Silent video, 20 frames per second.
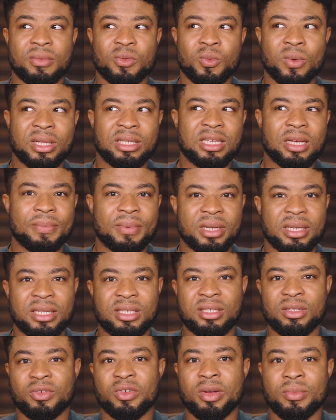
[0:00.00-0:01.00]
WhatsApp and
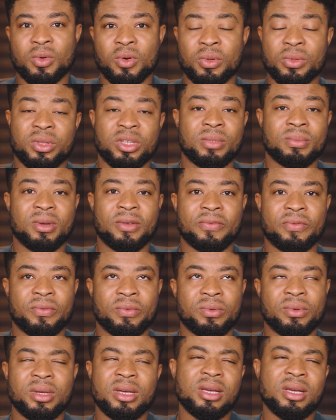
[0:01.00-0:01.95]
Instagram on the smartphone.